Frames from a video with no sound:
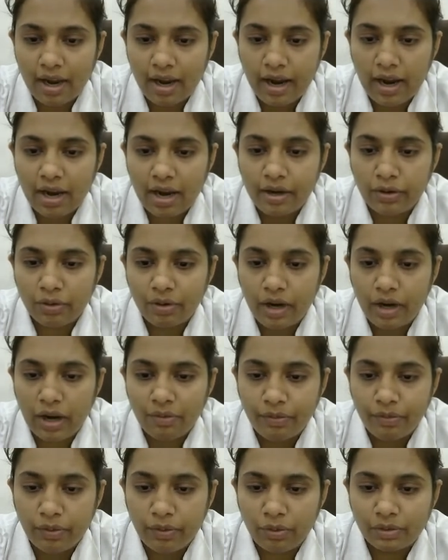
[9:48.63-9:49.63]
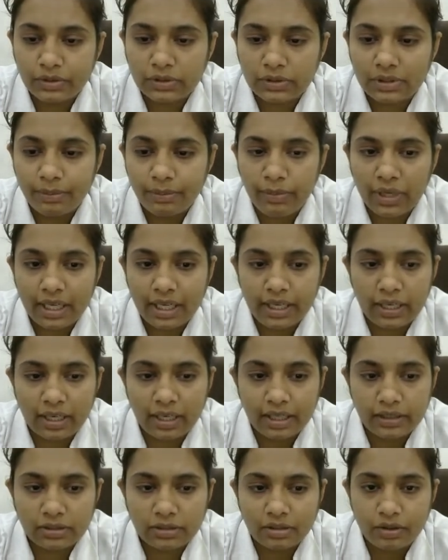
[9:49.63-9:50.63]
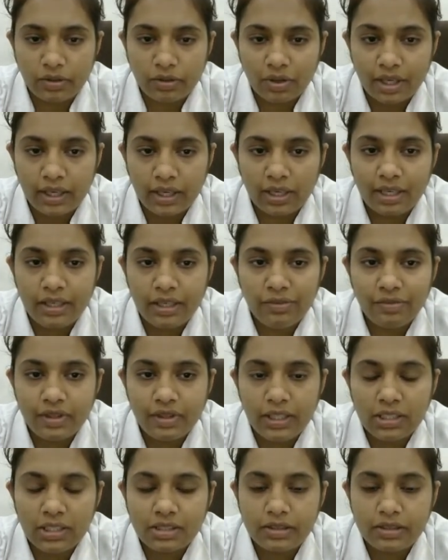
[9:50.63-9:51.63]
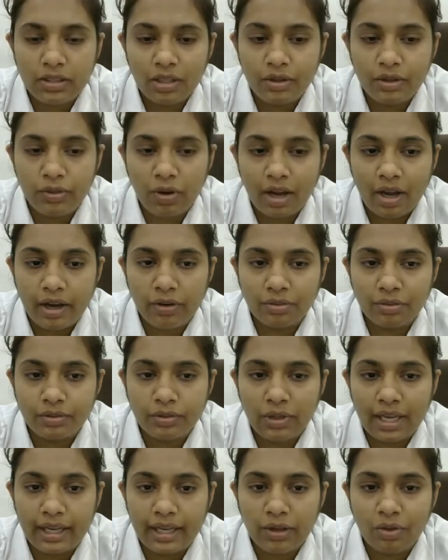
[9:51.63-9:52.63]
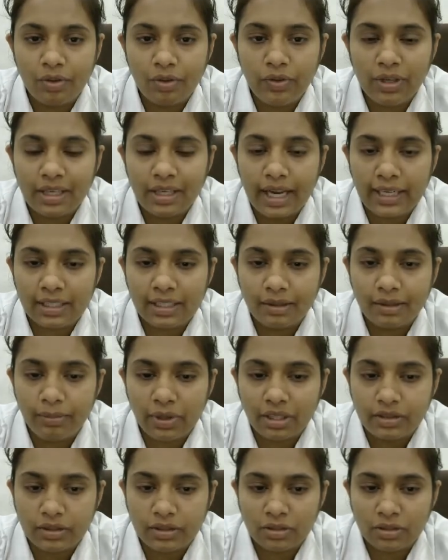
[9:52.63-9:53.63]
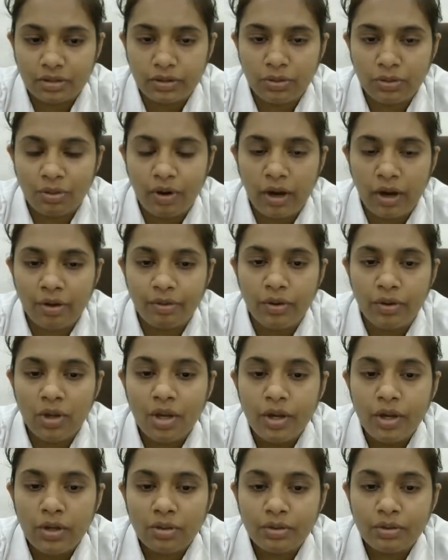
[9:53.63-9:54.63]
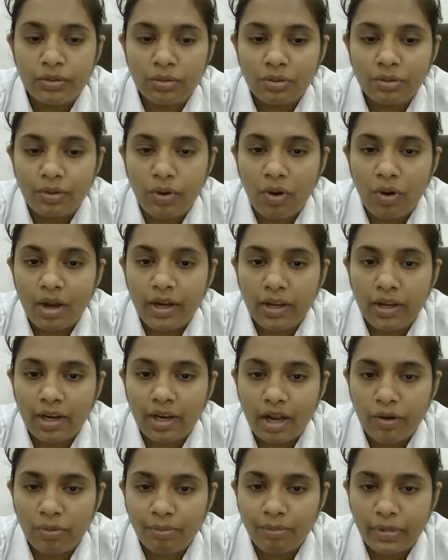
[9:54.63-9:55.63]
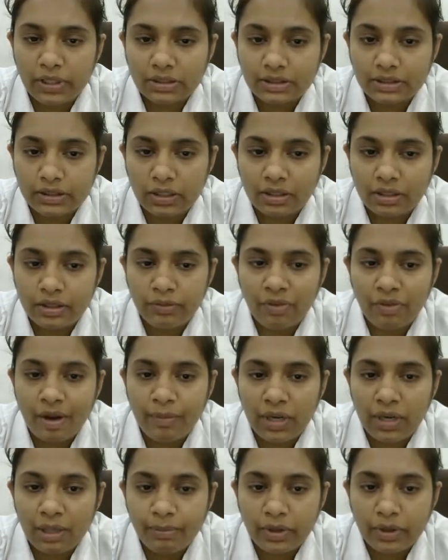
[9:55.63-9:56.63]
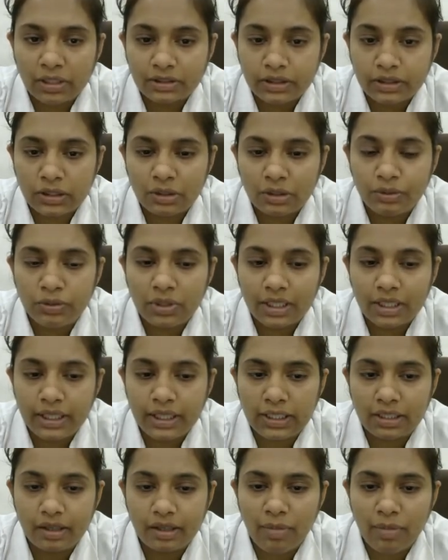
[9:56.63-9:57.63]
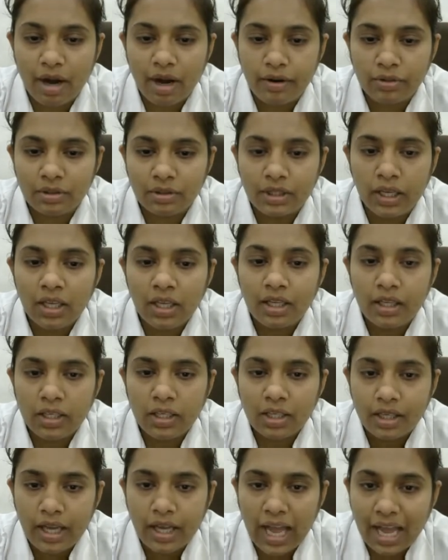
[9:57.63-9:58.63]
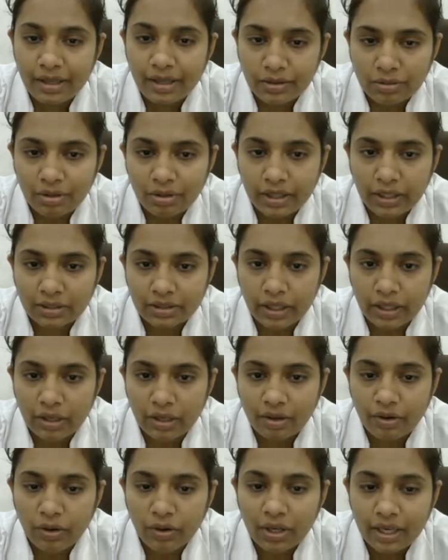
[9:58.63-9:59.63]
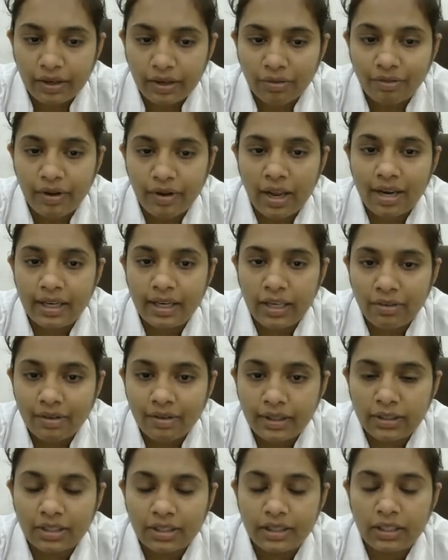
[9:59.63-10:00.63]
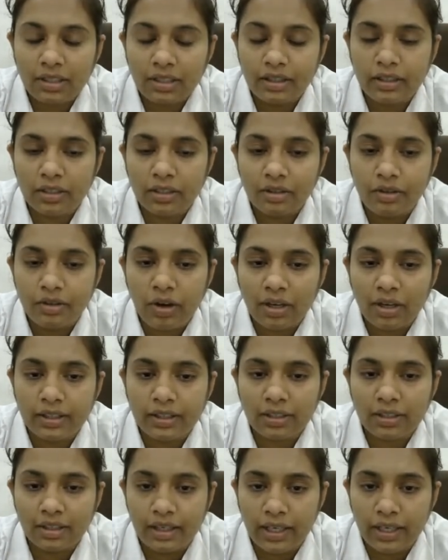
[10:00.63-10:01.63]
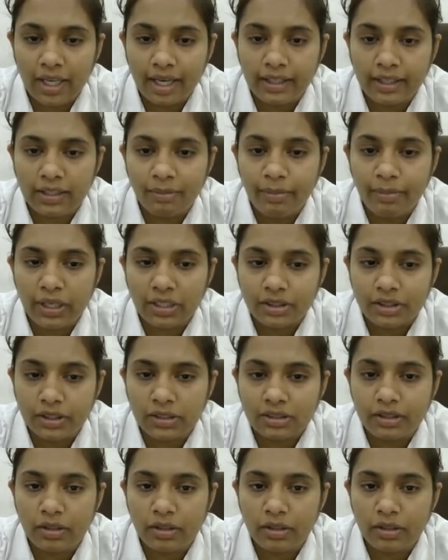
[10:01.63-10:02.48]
enforce the bed rest. Okay, in which the you have to like COVID-19 patients, you have to all around person, family person you treat about the Isolation. Okay, whenever the not collect the patient's